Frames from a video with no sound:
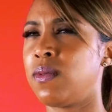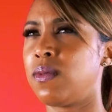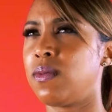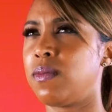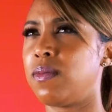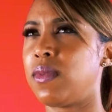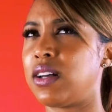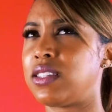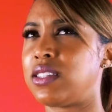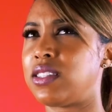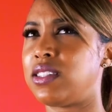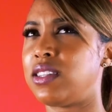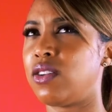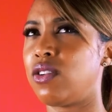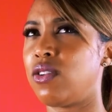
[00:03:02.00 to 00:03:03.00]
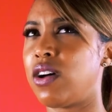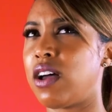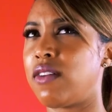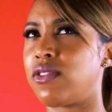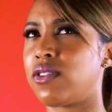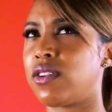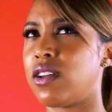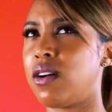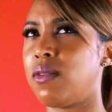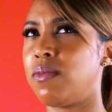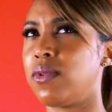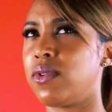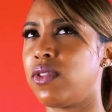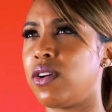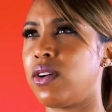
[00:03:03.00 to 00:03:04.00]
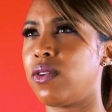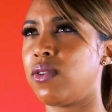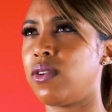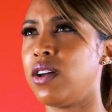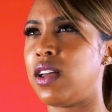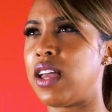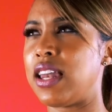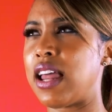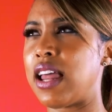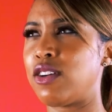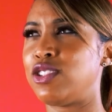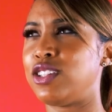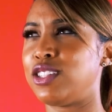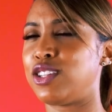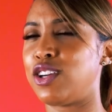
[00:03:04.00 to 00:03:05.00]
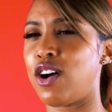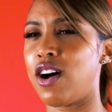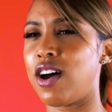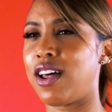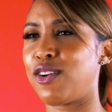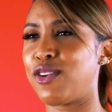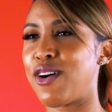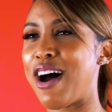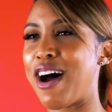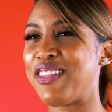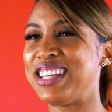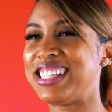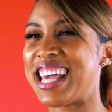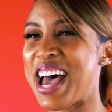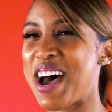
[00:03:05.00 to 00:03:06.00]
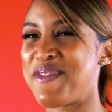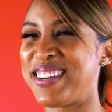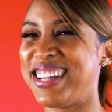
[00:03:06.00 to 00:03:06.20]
I still don't have her number and now she's gone. I don't know how this